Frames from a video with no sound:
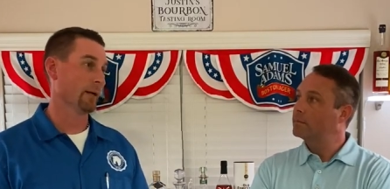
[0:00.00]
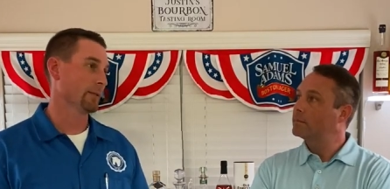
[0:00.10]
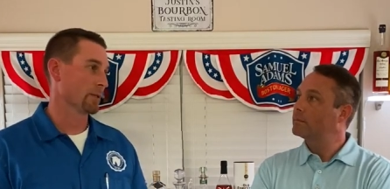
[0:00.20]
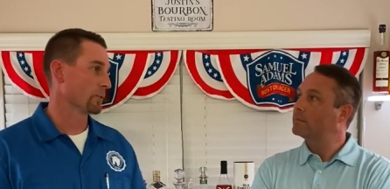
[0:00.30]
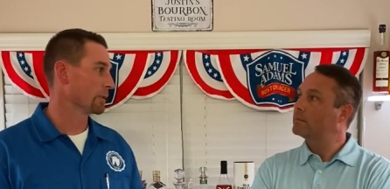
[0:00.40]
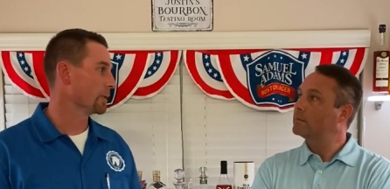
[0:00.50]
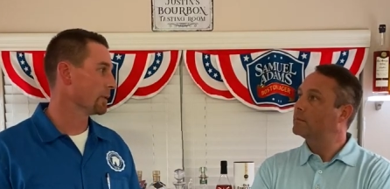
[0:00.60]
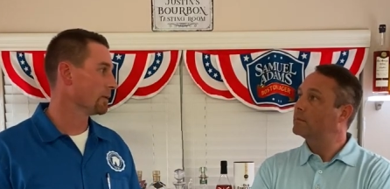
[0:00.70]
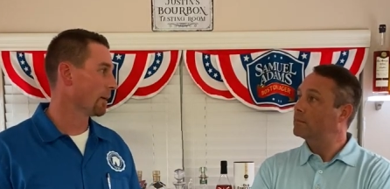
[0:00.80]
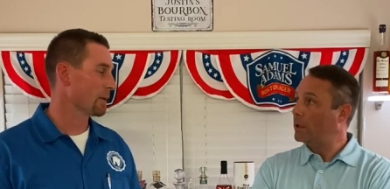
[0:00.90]
Speaker 1: think it's really
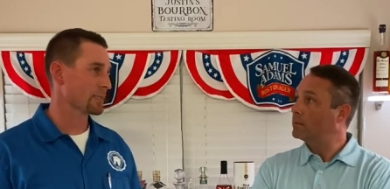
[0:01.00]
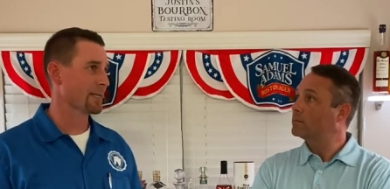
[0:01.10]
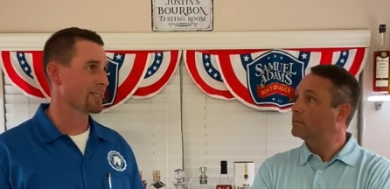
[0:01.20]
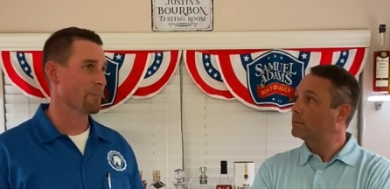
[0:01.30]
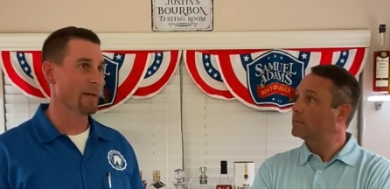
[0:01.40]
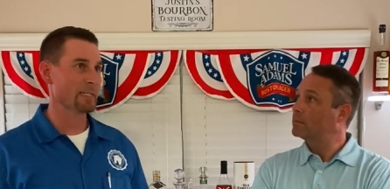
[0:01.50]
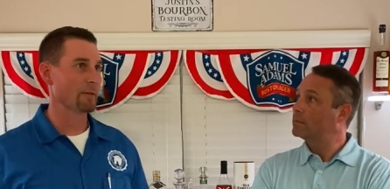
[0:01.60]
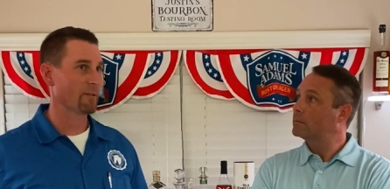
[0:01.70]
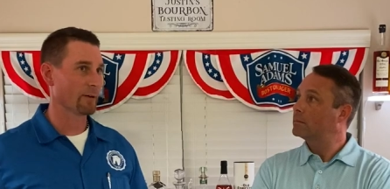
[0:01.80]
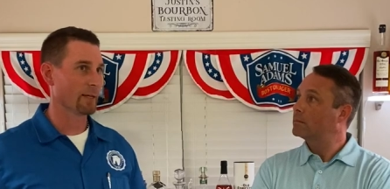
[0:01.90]
good. I'm not saying it's the best
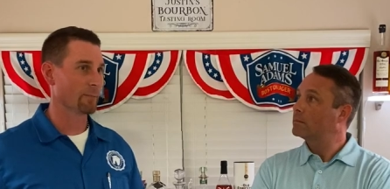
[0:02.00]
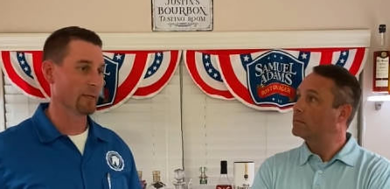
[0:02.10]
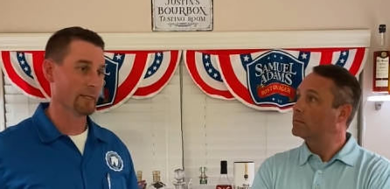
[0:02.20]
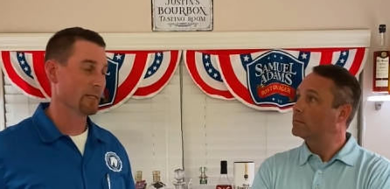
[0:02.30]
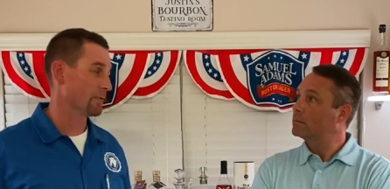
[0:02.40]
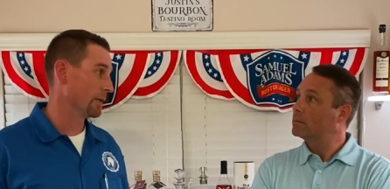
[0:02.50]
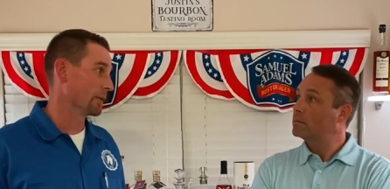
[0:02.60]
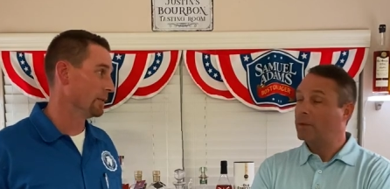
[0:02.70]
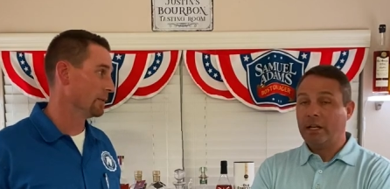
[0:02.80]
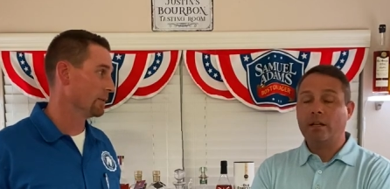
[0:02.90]
I've ever had, but it is very
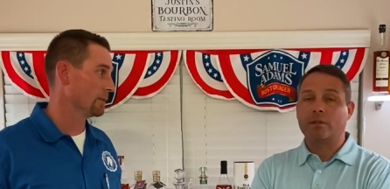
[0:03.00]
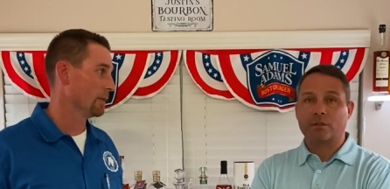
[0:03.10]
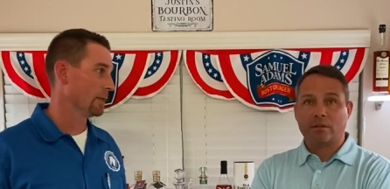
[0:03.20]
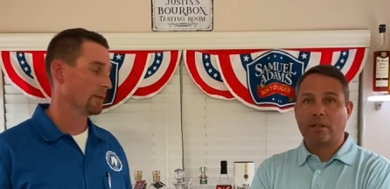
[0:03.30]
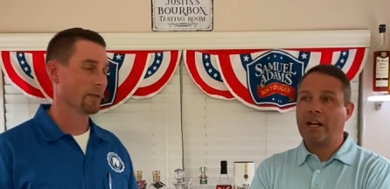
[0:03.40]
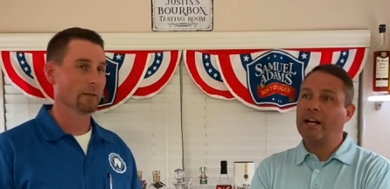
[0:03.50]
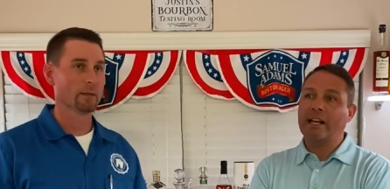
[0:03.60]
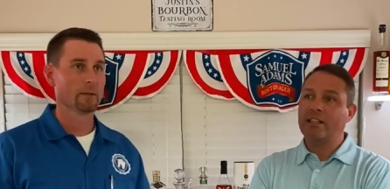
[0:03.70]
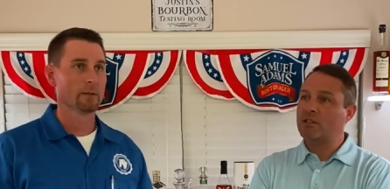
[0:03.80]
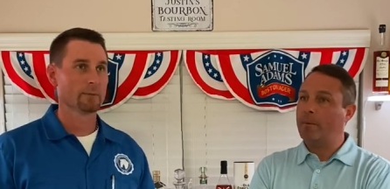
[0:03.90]
good. It is, and yeah. I
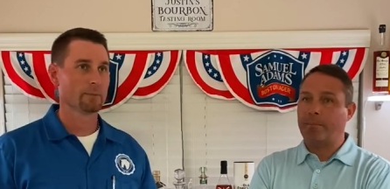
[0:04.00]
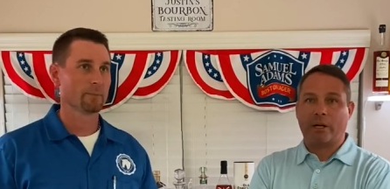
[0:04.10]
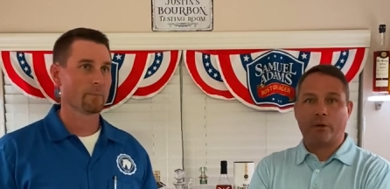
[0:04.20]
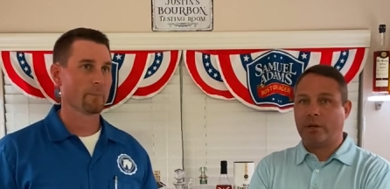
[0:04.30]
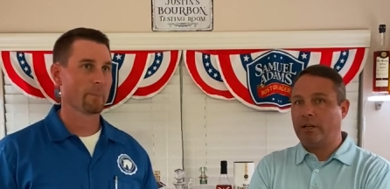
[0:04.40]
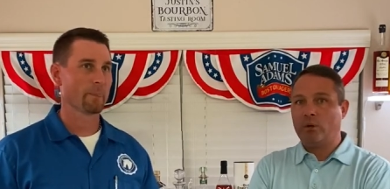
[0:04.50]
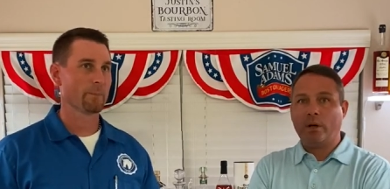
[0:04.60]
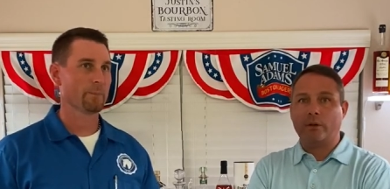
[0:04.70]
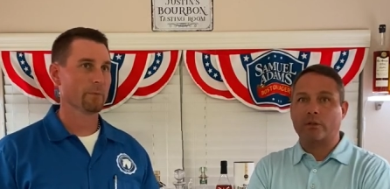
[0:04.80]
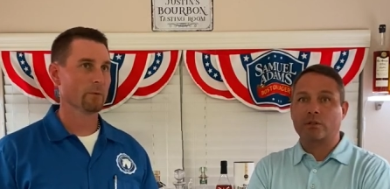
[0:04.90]
like some better than I do
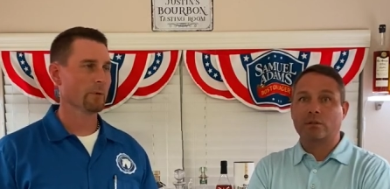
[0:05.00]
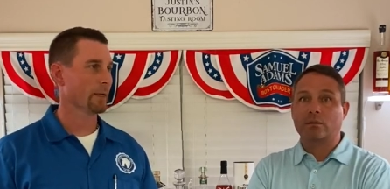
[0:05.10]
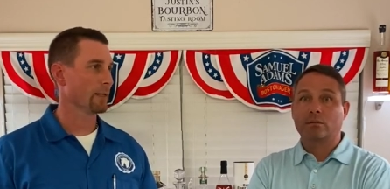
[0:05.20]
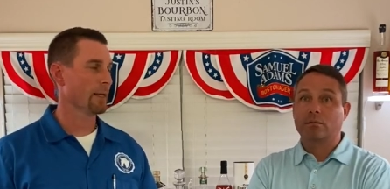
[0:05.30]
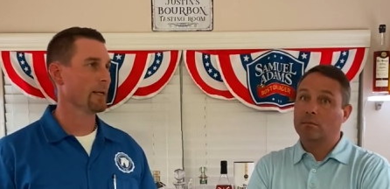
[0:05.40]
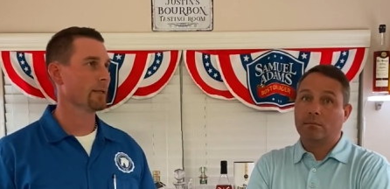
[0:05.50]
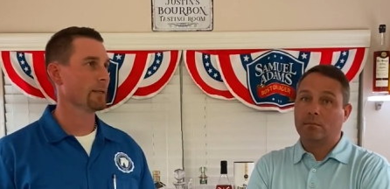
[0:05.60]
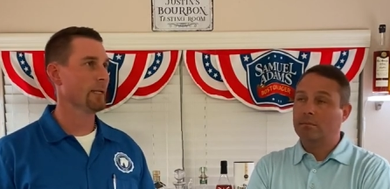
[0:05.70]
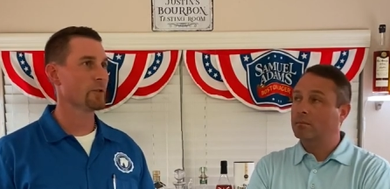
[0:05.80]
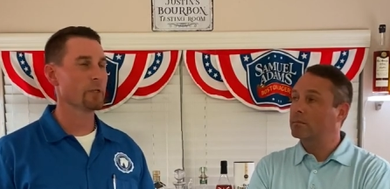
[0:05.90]
others. Right, and then
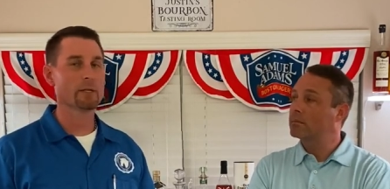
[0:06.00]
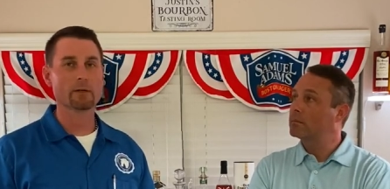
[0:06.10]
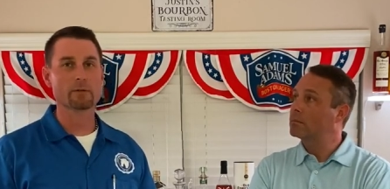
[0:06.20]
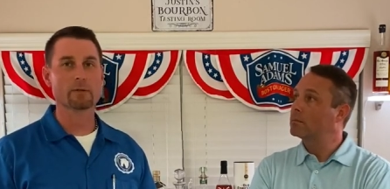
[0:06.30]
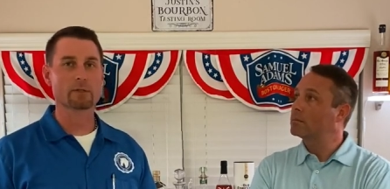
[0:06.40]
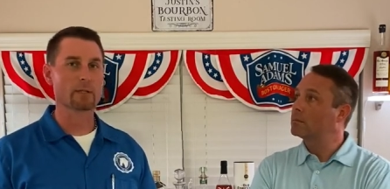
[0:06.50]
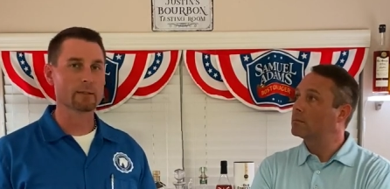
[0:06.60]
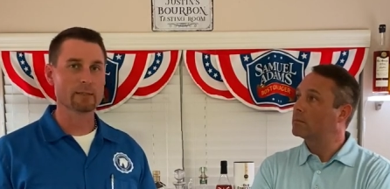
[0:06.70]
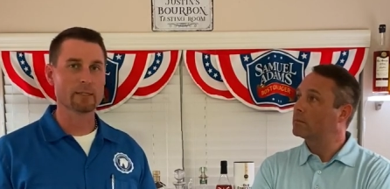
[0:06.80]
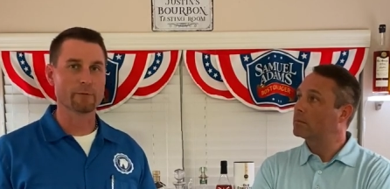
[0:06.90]
each year they're
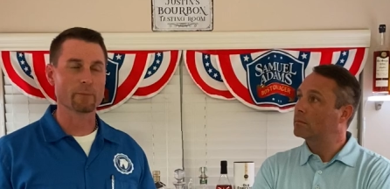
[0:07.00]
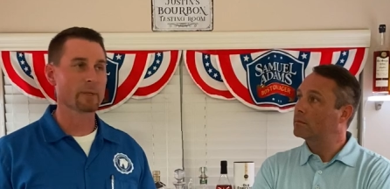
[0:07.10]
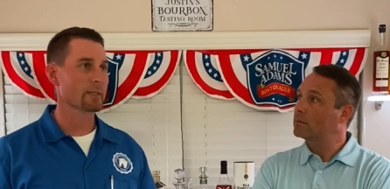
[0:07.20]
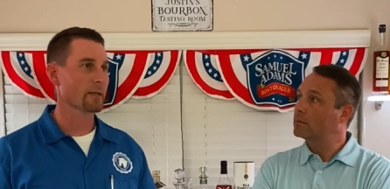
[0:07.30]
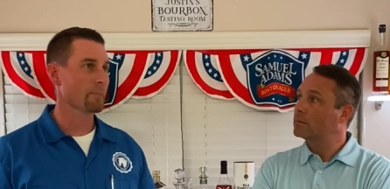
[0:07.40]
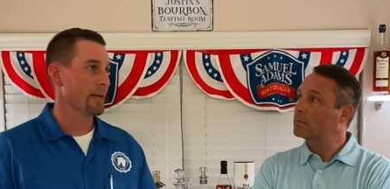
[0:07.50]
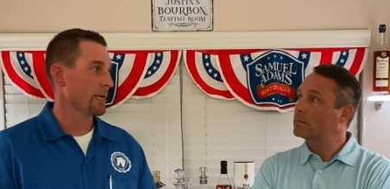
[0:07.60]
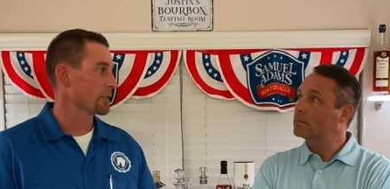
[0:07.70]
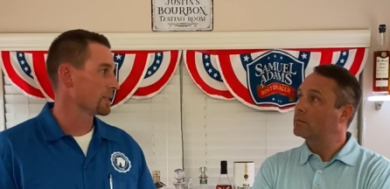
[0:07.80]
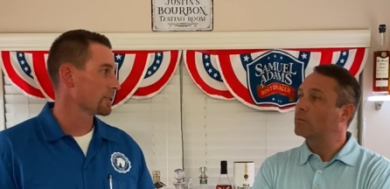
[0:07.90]
slightly different because they're
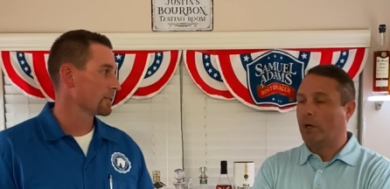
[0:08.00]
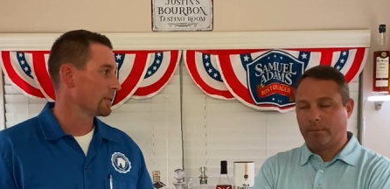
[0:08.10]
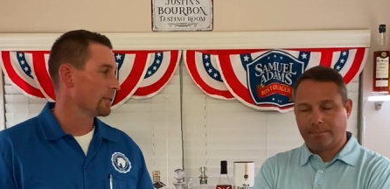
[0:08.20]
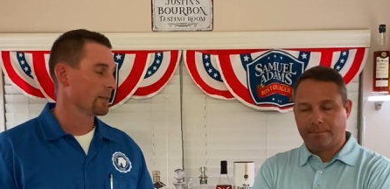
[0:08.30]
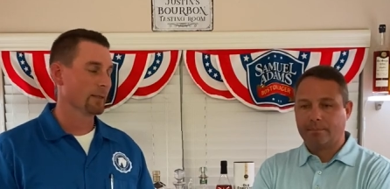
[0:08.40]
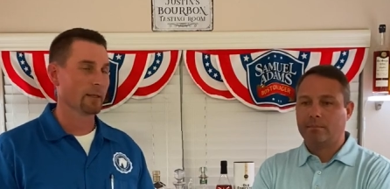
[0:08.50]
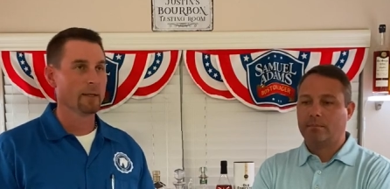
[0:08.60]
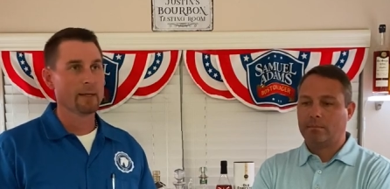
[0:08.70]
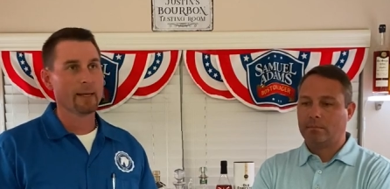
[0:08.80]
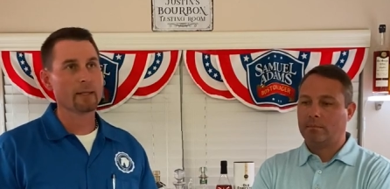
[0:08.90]
batches. Right. Yeah,
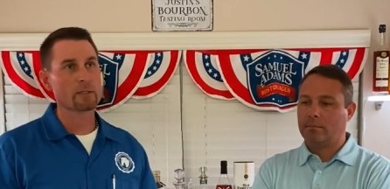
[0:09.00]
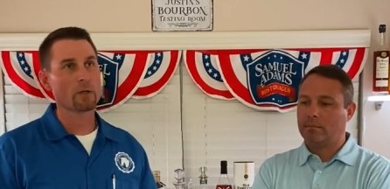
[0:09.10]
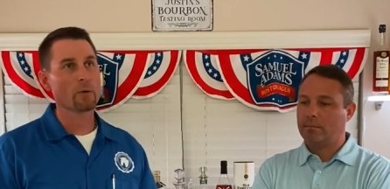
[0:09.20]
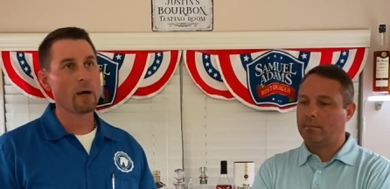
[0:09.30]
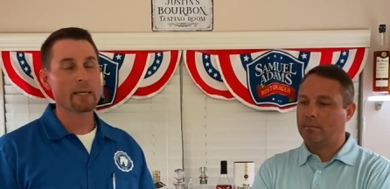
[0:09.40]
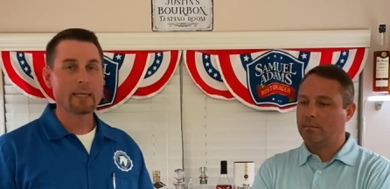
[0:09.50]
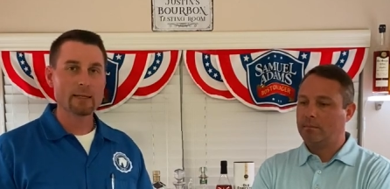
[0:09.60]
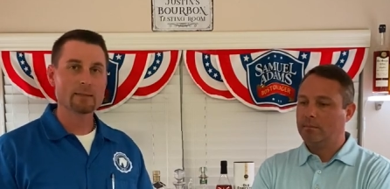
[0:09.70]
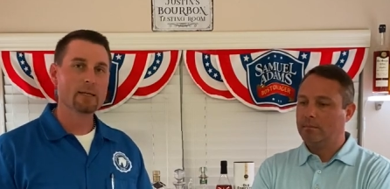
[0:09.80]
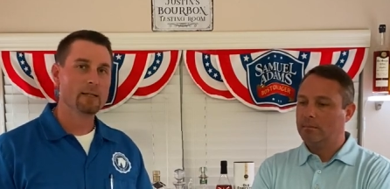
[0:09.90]
and so I
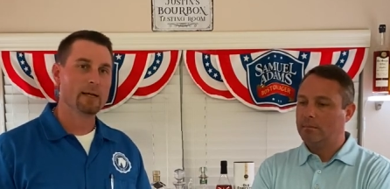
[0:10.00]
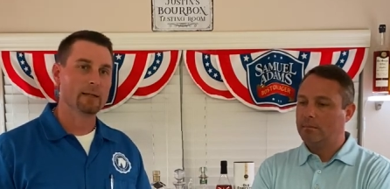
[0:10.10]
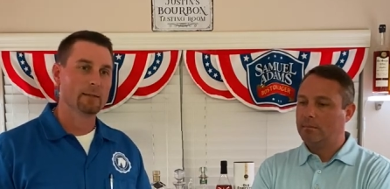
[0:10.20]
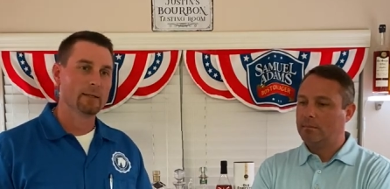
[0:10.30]
can say that